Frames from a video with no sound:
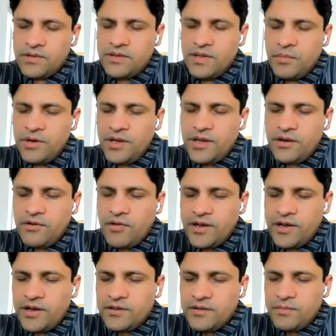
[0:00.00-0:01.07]
somebody can
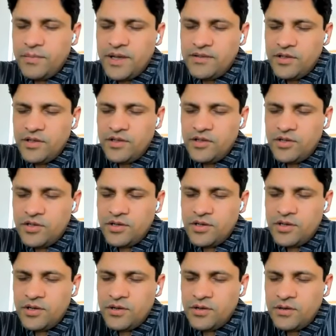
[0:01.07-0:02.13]
write us a message,
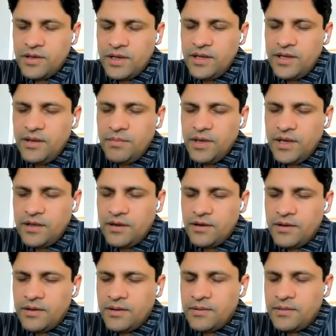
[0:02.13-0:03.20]
an
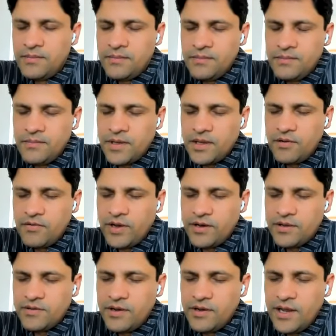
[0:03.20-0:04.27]
email, can
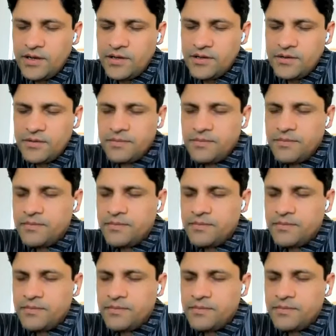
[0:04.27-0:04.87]
write us a letter,